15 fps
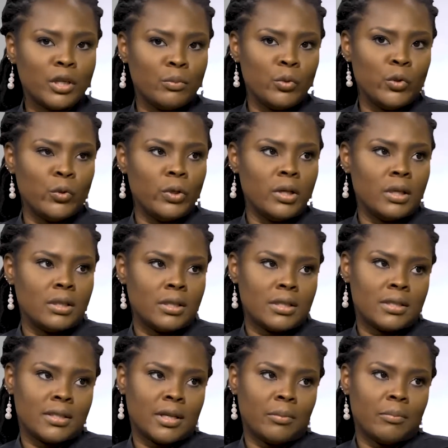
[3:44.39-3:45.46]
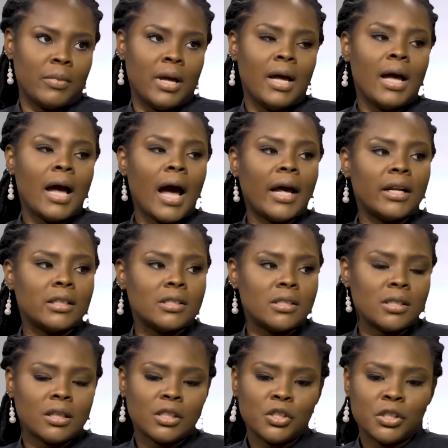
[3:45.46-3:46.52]
immune system. Mm-hmm. And as
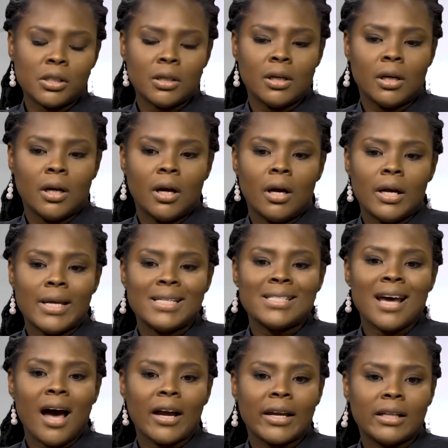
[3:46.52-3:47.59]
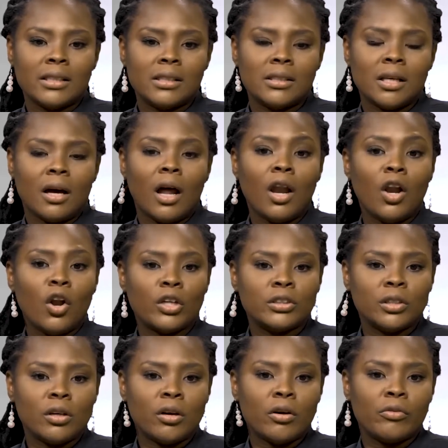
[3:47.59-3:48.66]
such, it targets a
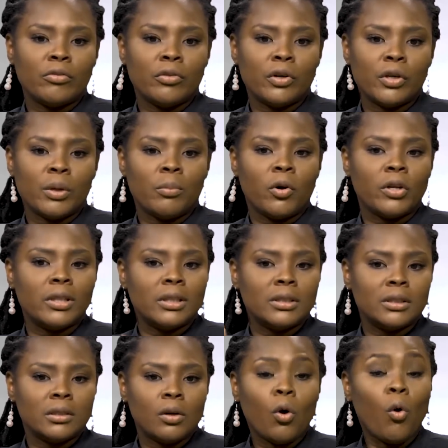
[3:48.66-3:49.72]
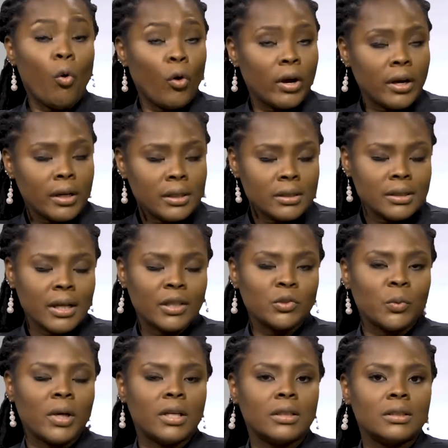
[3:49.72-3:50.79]
lot of your body's organs
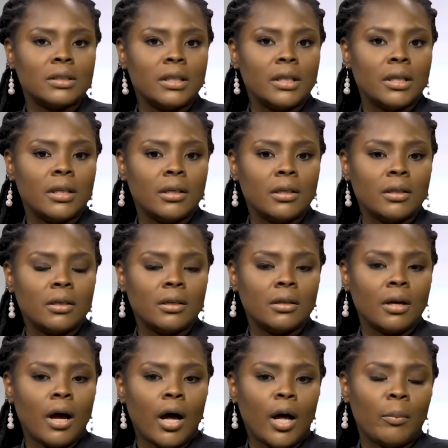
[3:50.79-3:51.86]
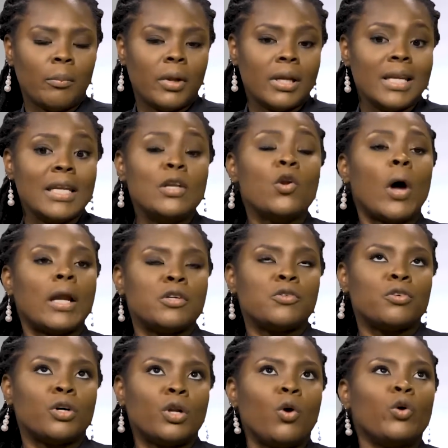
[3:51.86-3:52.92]
as well as the
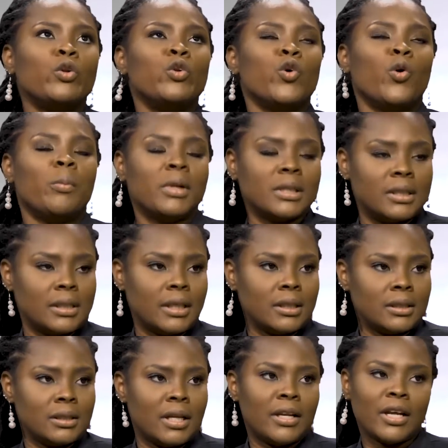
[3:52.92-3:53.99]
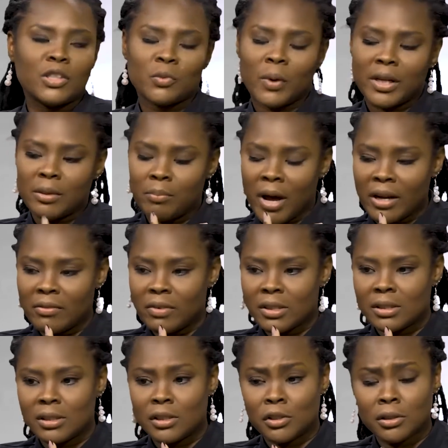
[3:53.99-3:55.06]
natural or normal cells. Mm-hmm. And that's why the
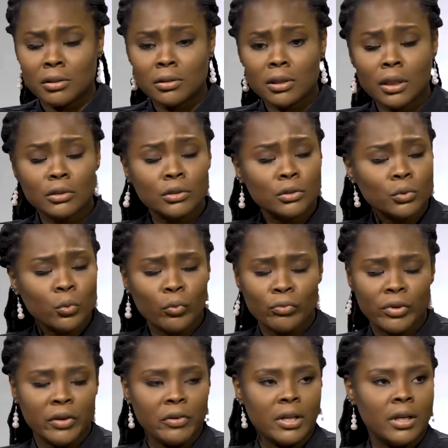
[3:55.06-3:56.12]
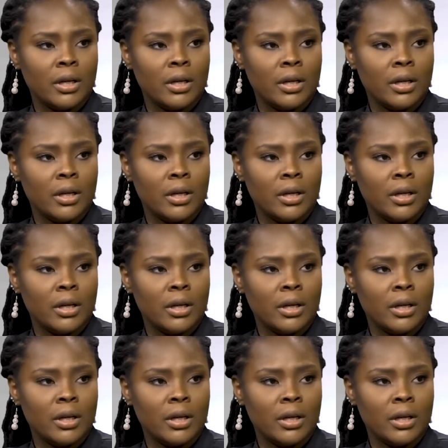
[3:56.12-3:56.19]
manifestations are so varied.